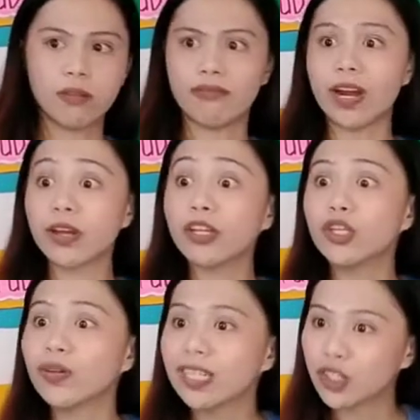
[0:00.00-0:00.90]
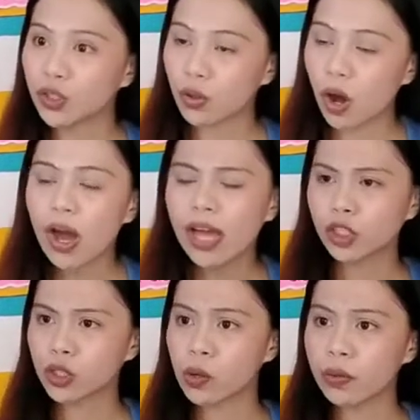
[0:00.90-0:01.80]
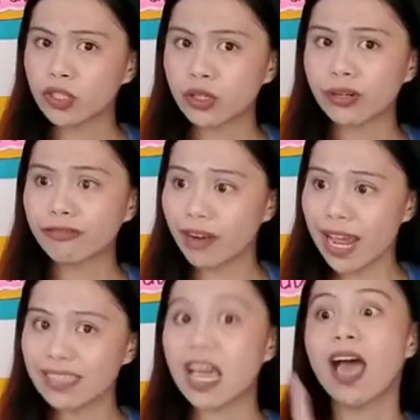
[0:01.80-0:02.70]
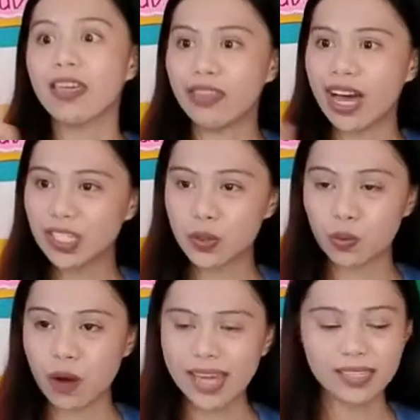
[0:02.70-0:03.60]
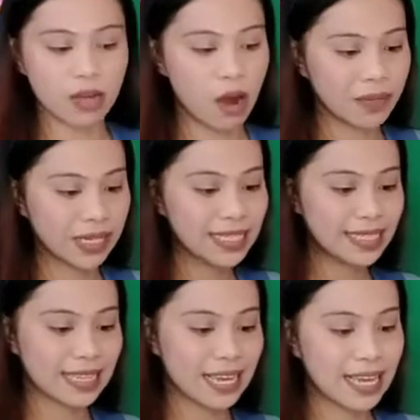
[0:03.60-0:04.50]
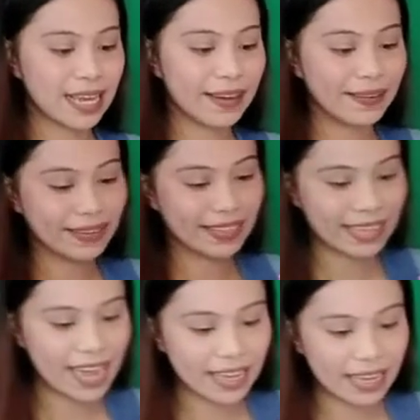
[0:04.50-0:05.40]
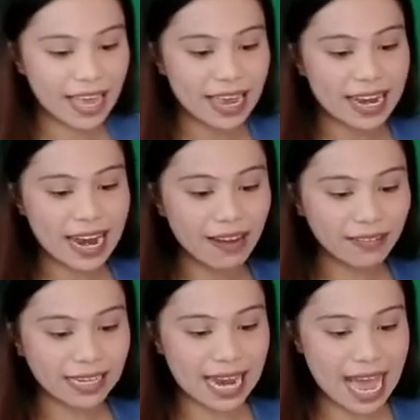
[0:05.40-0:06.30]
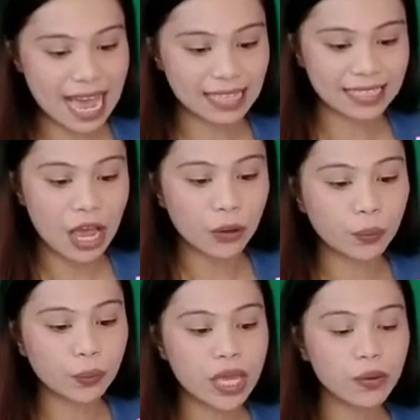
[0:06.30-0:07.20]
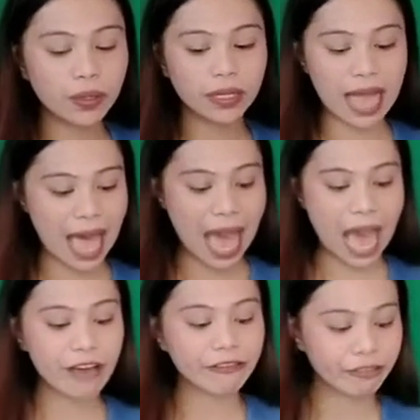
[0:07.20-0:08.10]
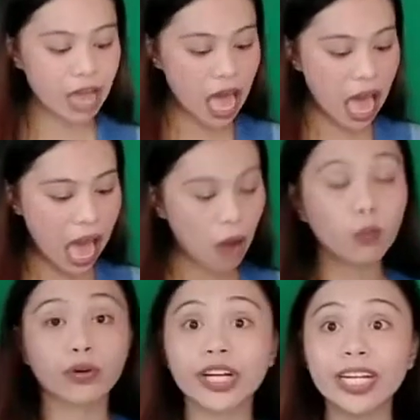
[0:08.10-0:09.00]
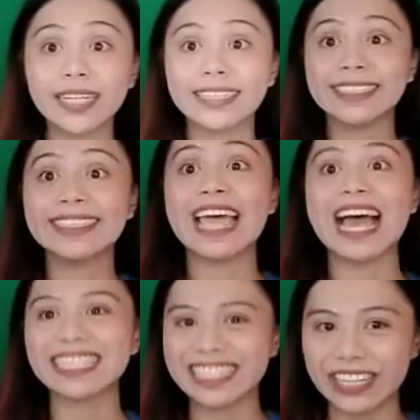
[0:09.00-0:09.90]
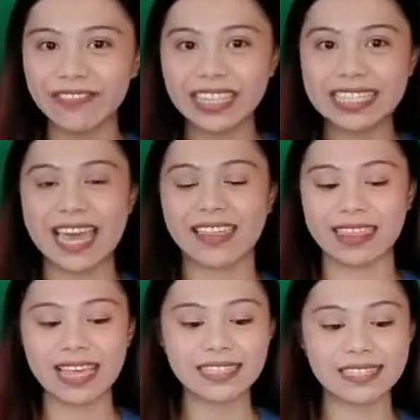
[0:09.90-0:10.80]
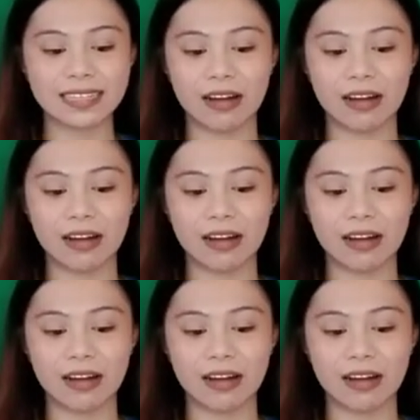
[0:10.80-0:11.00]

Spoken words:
Very good. You can draw and show it to your friends. That's right, Thomas. Okay, now class, we will have our activity and this is